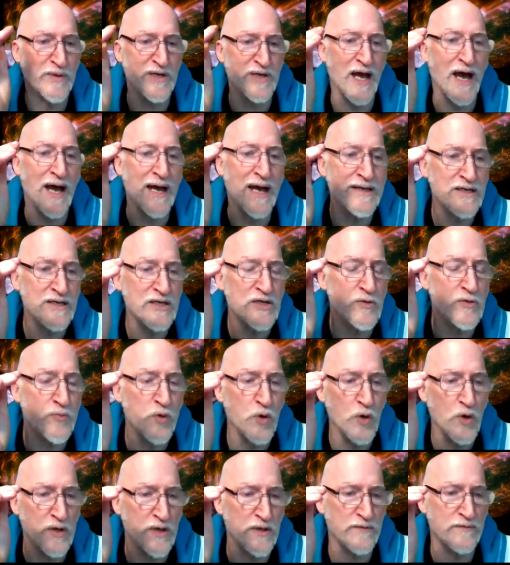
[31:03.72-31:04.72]
an ideal
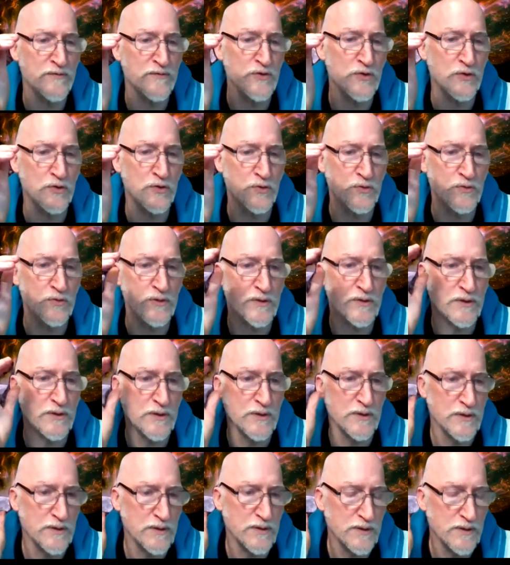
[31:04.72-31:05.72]
point of view
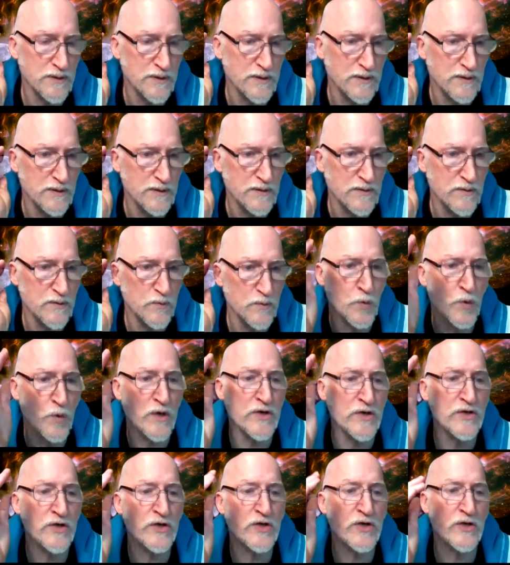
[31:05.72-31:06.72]

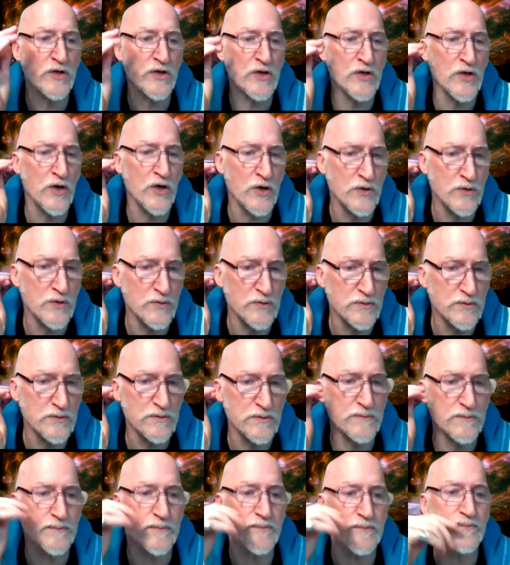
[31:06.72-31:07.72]
where you're going to go
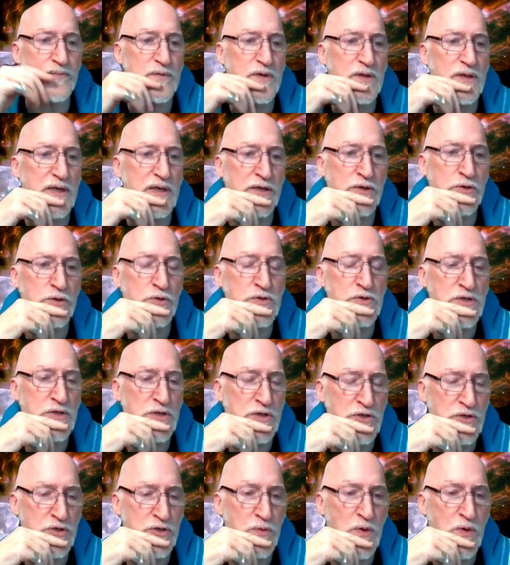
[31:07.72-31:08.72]
who's going
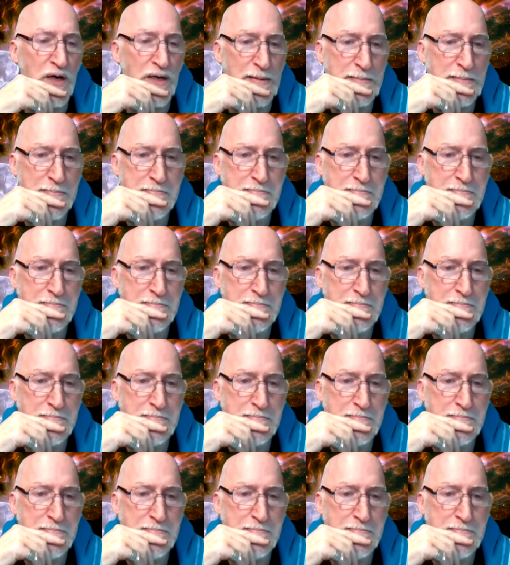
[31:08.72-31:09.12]
to do what